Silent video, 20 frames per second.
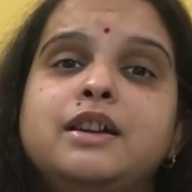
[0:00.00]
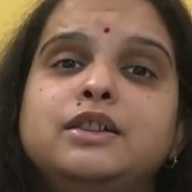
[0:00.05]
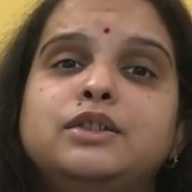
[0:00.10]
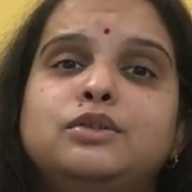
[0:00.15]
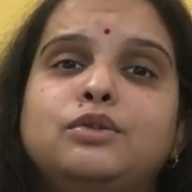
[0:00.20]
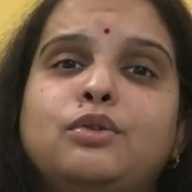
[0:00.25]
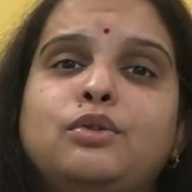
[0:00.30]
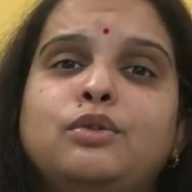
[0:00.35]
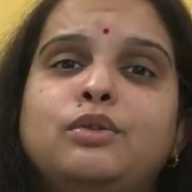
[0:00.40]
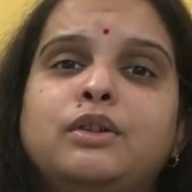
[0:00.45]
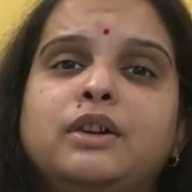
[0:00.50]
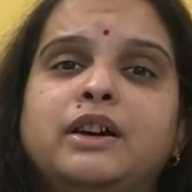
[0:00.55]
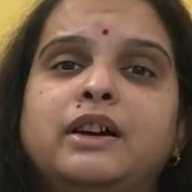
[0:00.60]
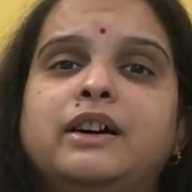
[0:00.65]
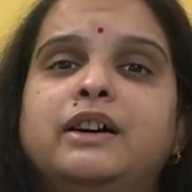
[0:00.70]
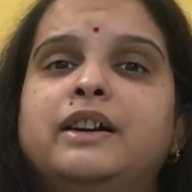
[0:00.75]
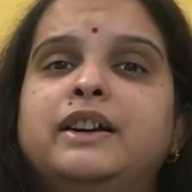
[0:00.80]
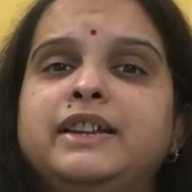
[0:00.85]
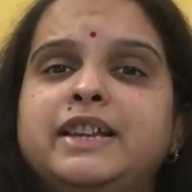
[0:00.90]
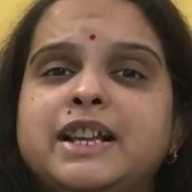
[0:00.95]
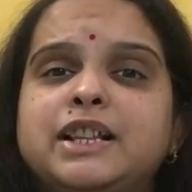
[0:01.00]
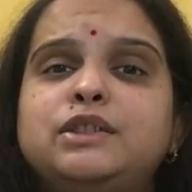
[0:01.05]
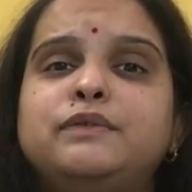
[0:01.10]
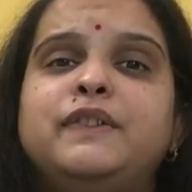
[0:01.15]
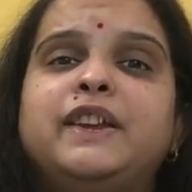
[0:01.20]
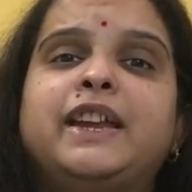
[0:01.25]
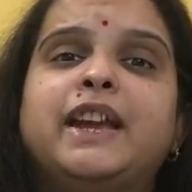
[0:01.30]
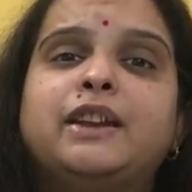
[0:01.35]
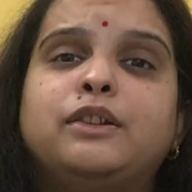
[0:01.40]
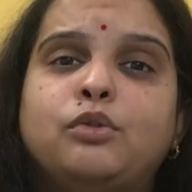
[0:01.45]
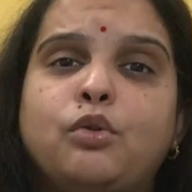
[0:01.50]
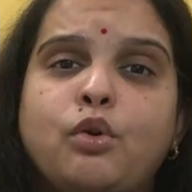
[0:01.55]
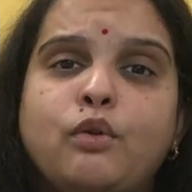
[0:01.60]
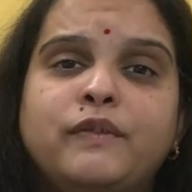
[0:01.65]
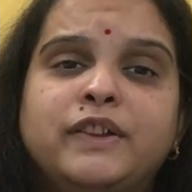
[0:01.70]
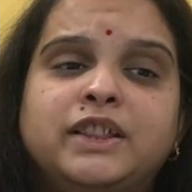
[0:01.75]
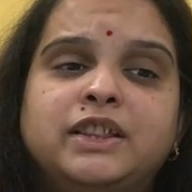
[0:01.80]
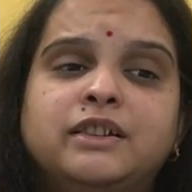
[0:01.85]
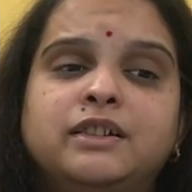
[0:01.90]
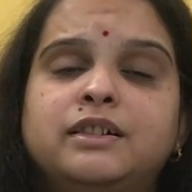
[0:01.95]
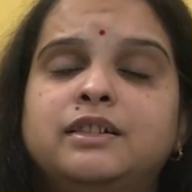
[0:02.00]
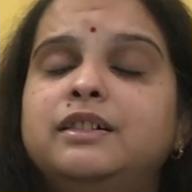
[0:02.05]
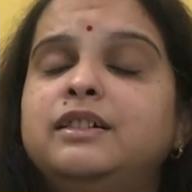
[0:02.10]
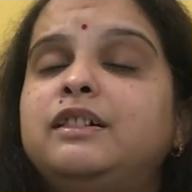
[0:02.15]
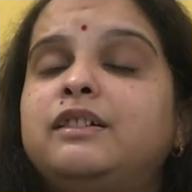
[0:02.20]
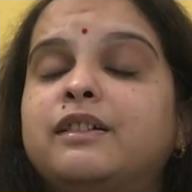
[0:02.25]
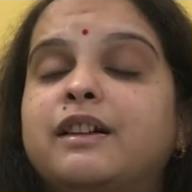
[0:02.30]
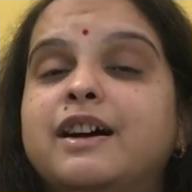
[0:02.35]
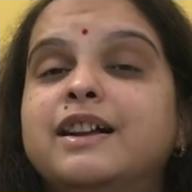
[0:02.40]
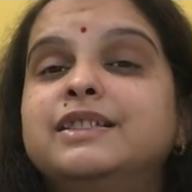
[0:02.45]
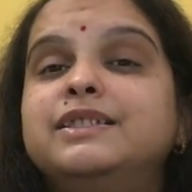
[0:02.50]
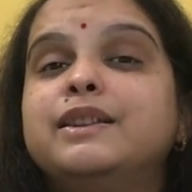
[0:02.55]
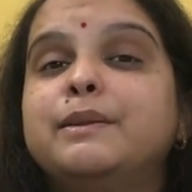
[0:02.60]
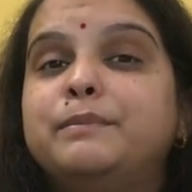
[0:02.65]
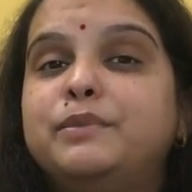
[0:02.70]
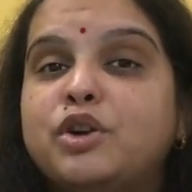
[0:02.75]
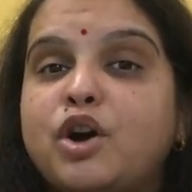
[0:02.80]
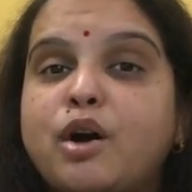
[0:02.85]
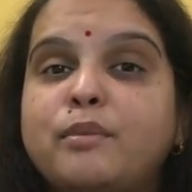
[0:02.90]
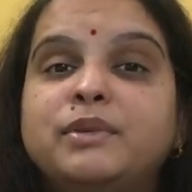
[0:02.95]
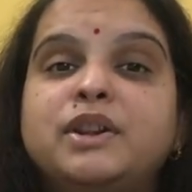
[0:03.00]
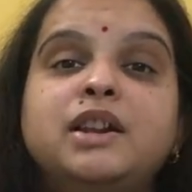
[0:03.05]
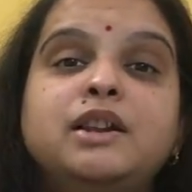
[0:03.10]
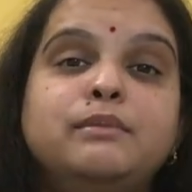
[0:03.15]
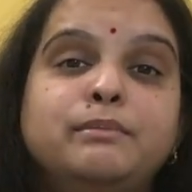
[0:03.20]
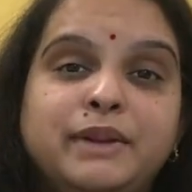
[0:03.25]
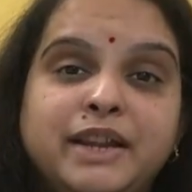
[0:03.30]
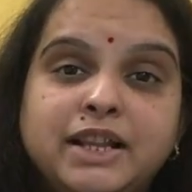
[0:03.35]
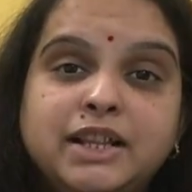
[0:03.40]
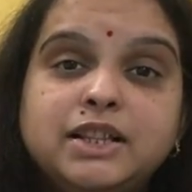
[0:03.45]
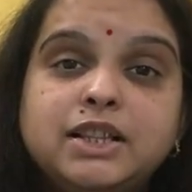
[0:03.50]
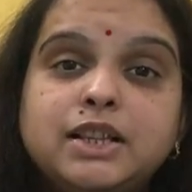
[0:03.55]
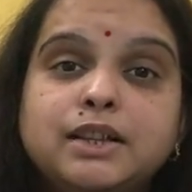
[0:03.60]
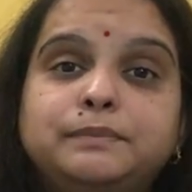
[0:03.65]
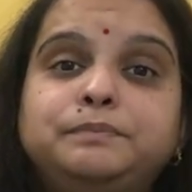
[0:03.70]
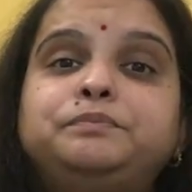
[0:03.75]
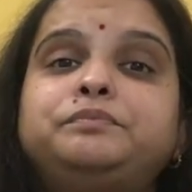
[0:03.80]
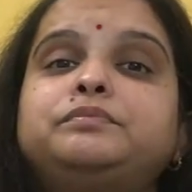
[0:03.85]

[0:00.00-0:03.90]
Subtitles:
So yes, we can go with the transabdominal means,